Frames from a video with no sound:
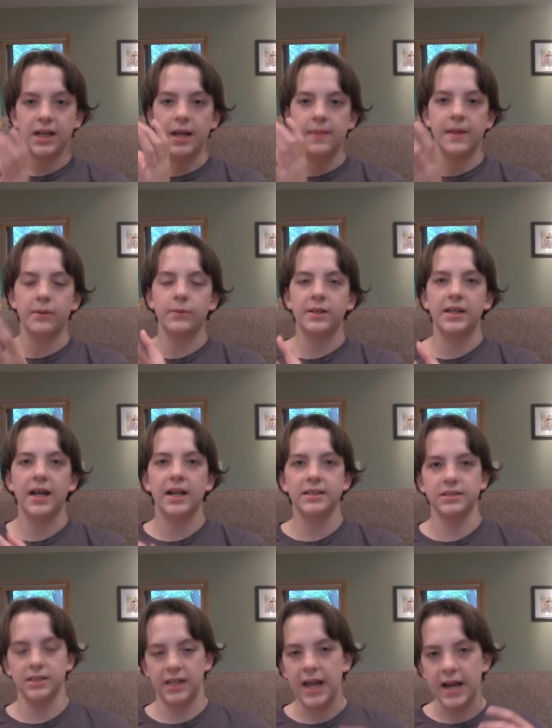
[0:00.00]
and then we get
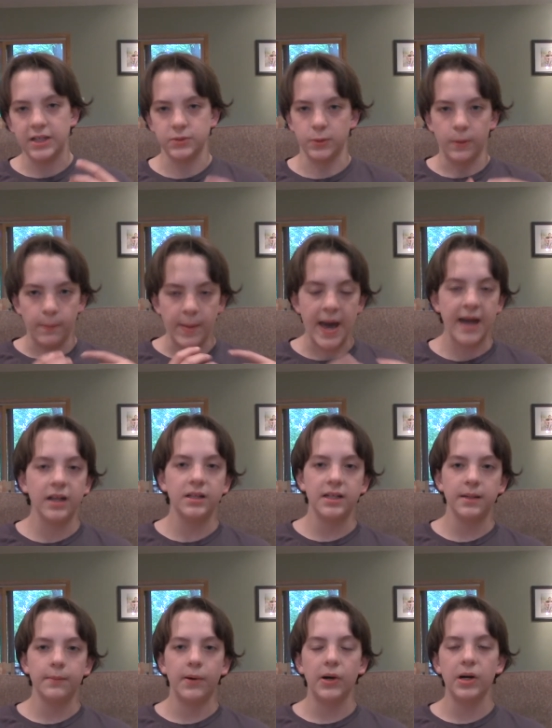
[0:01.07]
to the actual
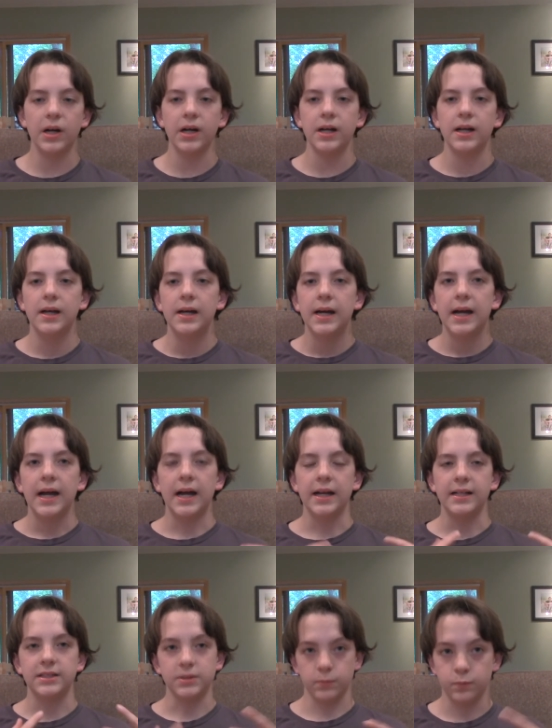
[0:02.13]
battling part and
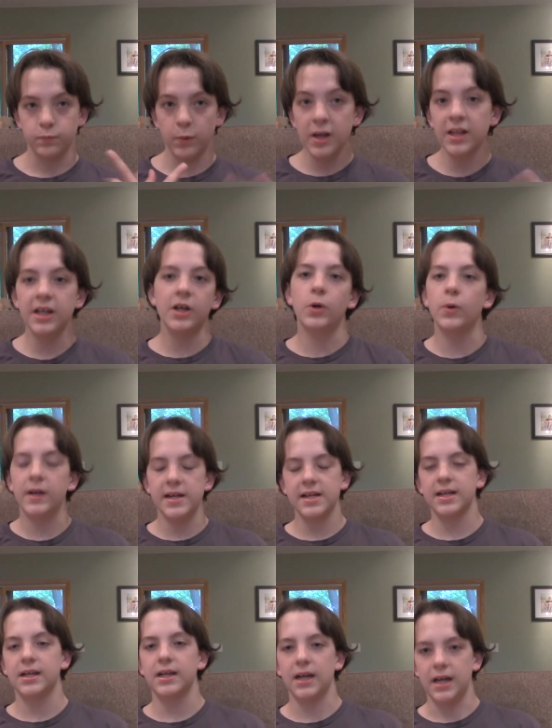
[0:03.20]
it's really
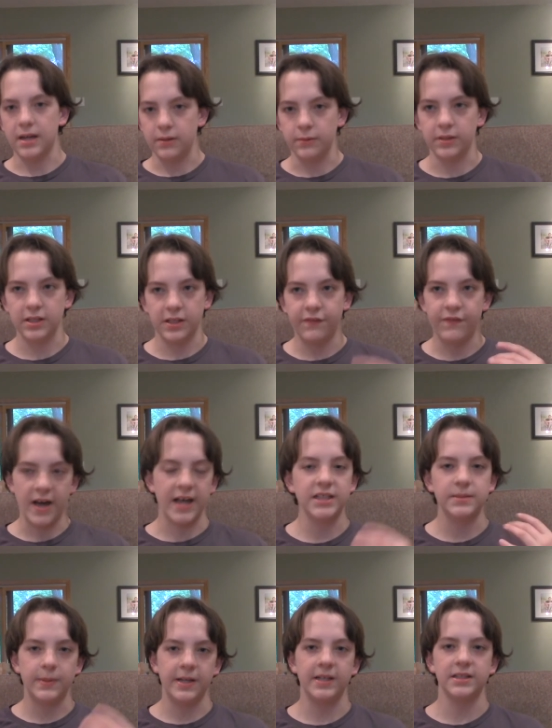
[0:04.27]
quick and really
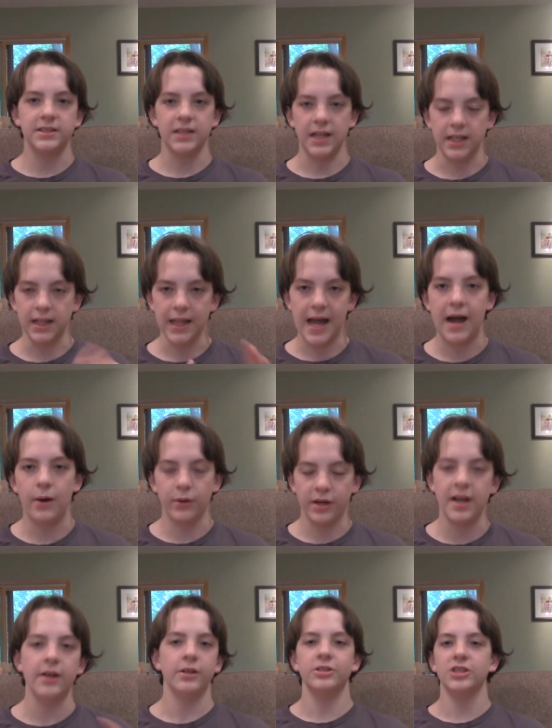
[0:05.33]
fast paced and loud and
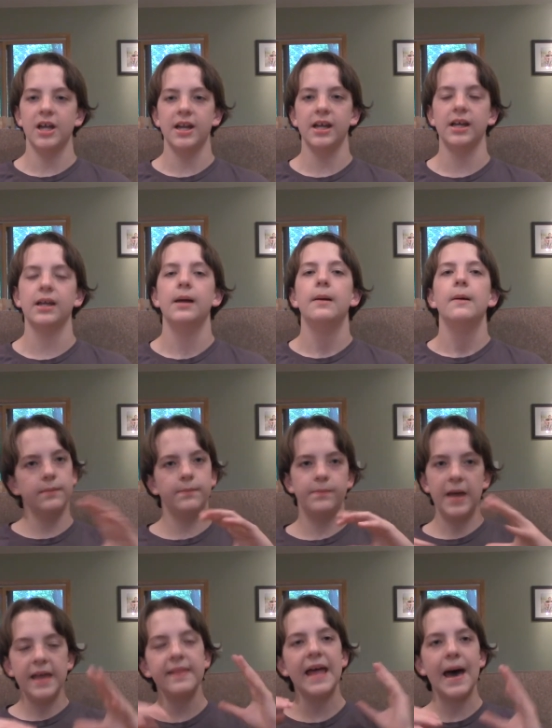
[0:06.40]
energetic.
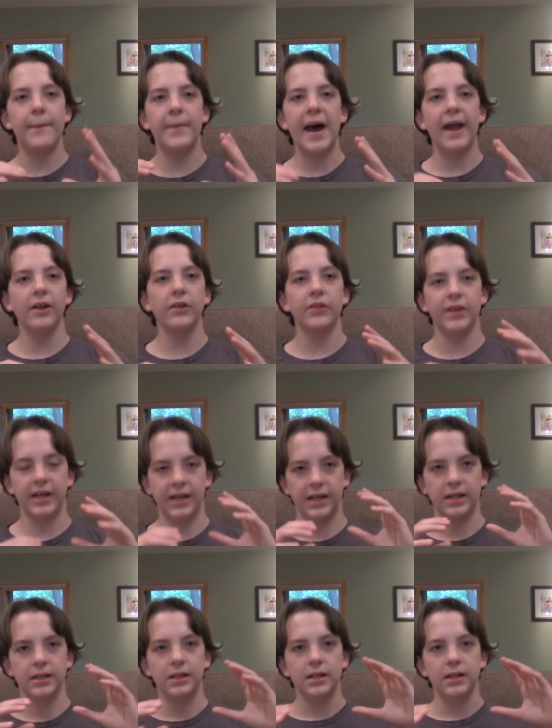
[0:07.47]
In that battle they